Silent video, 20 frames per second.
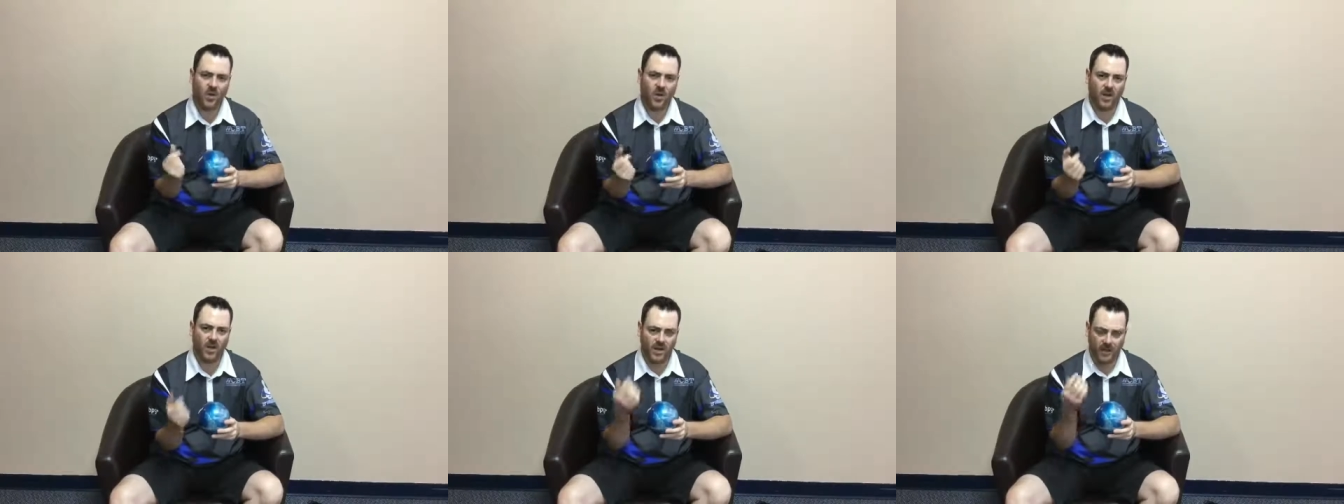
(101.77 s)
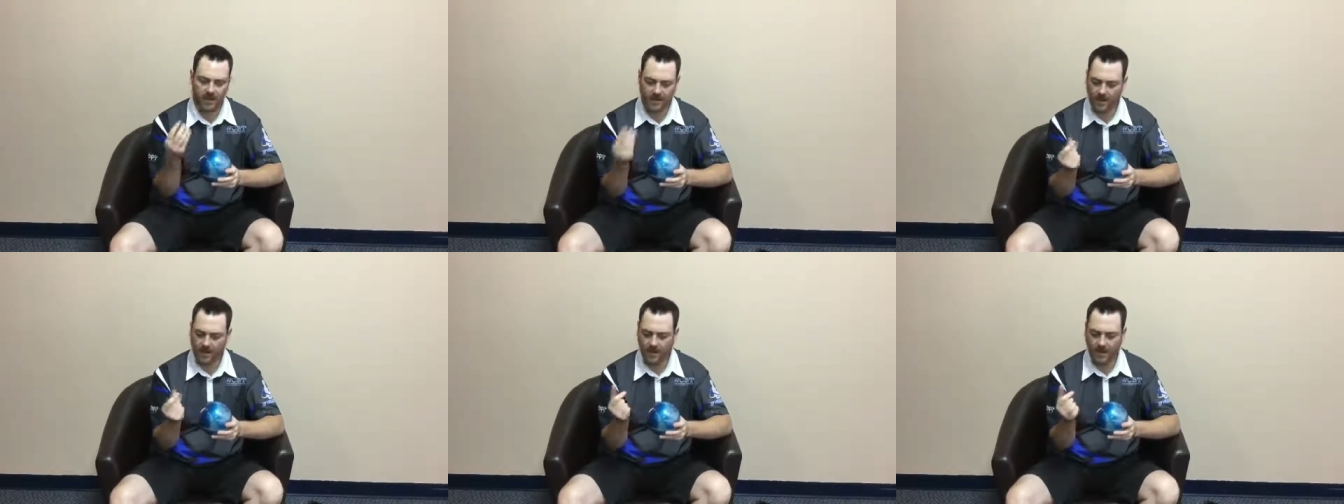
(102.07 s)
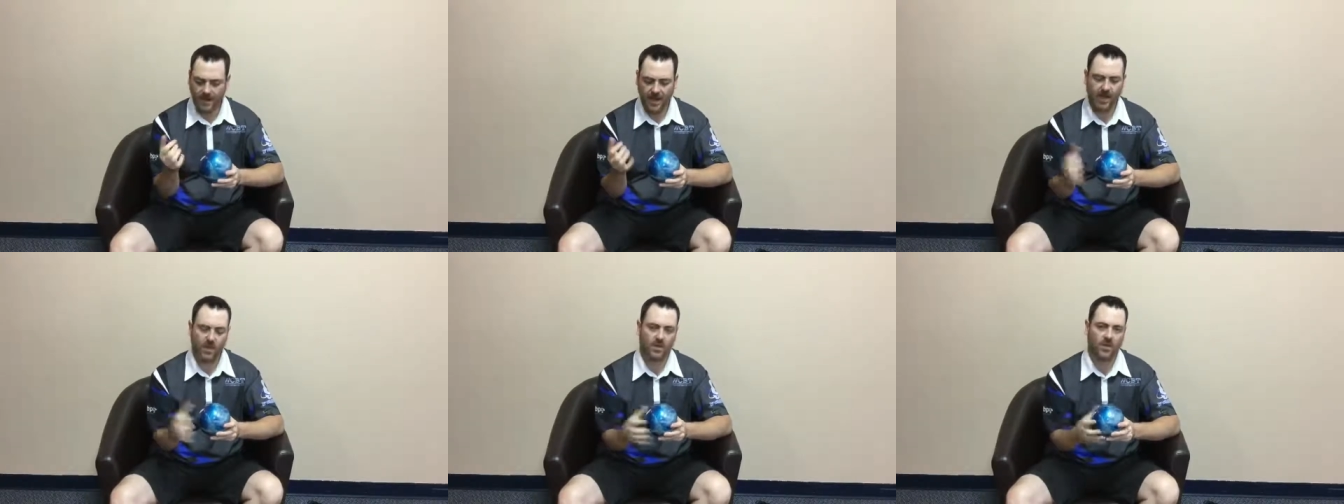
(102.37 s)
oily and
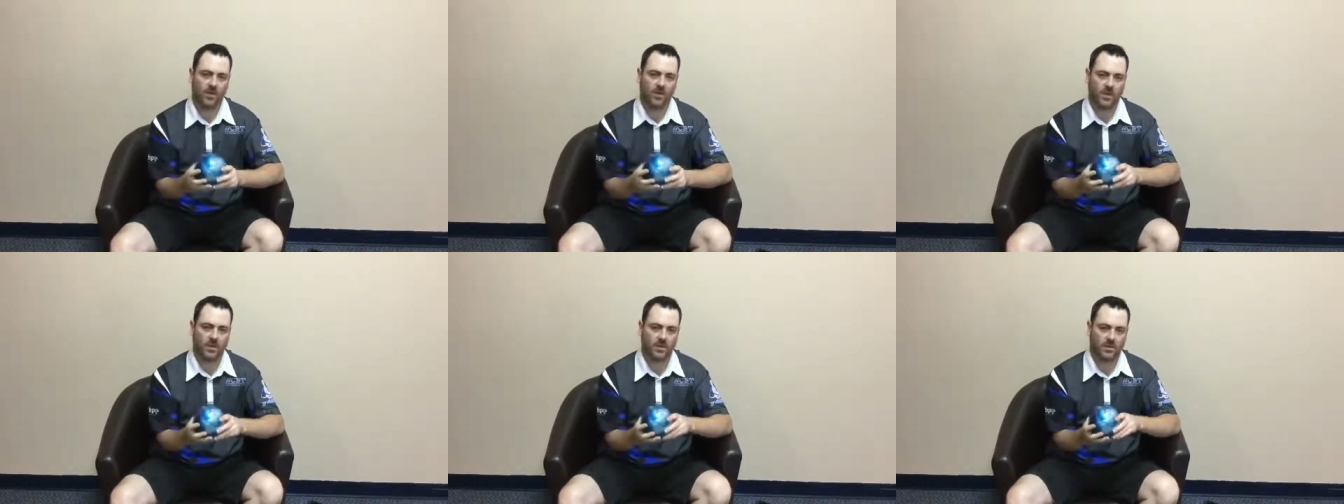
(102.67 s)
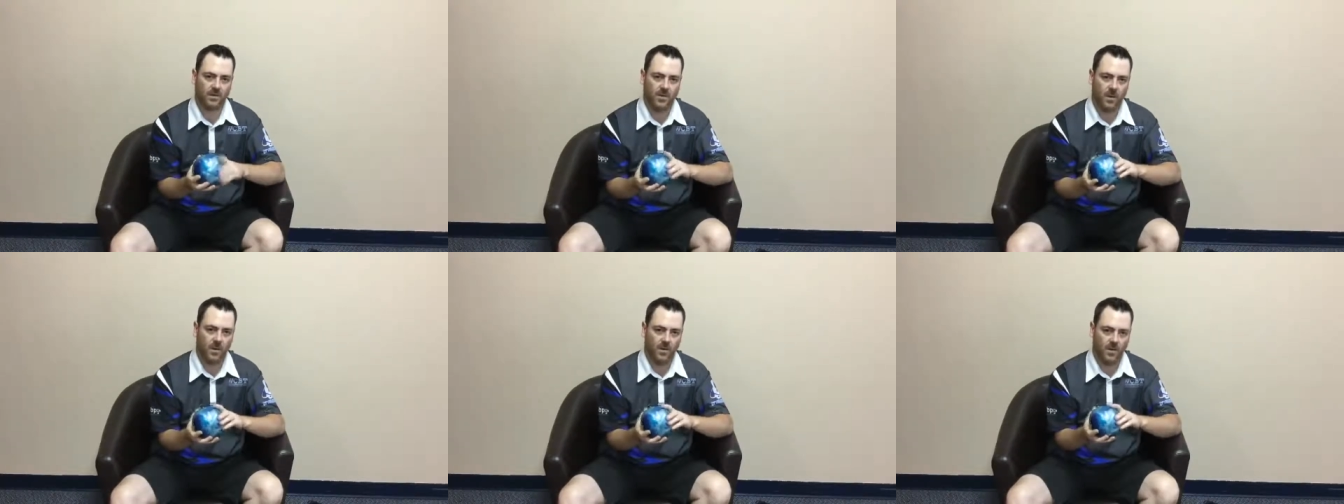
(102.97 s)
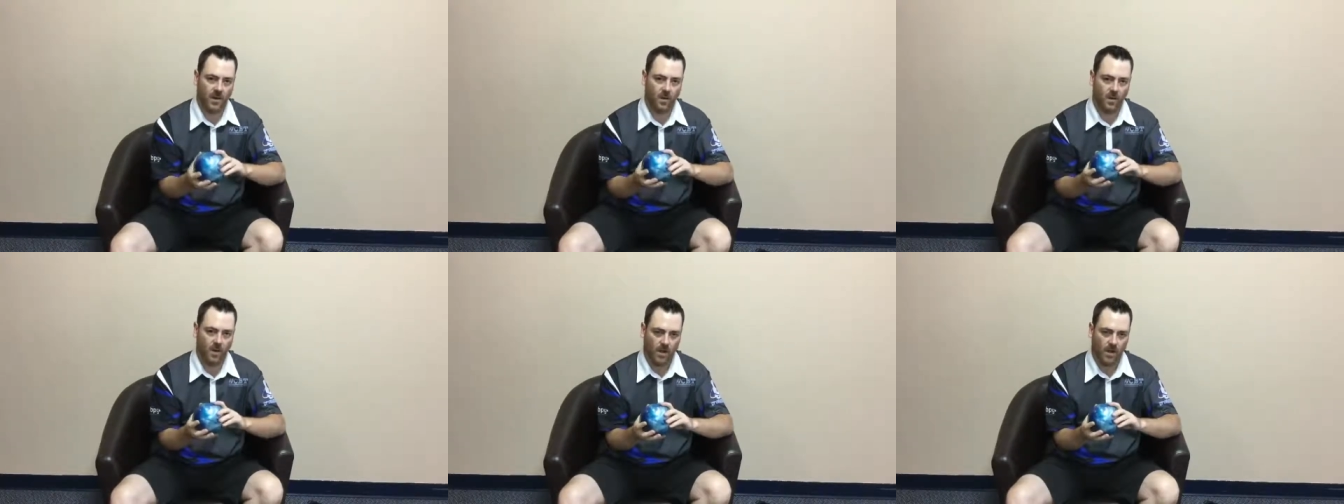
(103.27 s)
I can't hold onto the ball
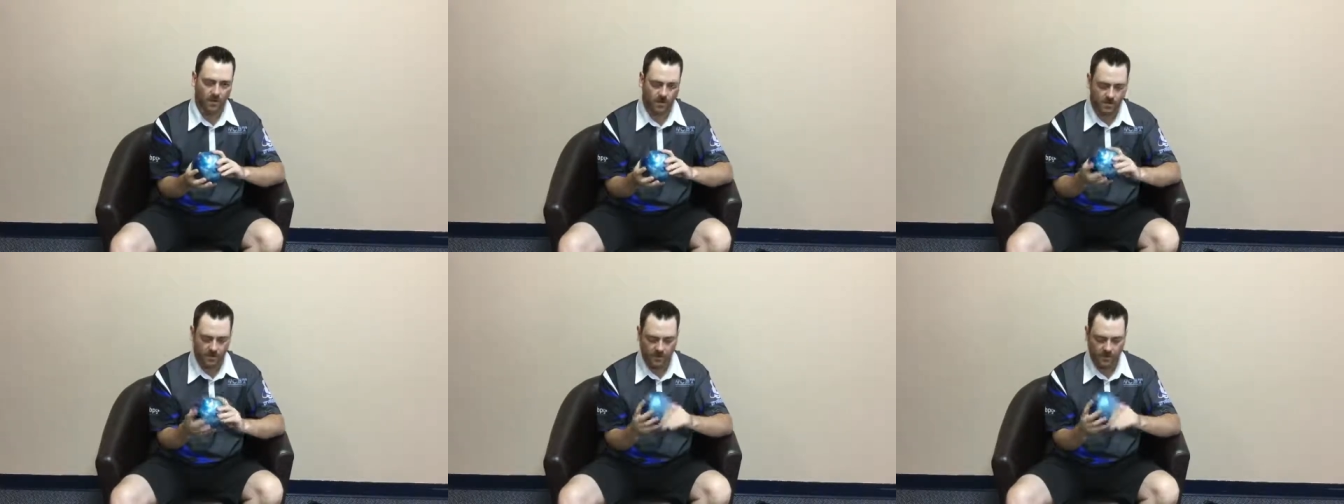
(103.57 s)
that well.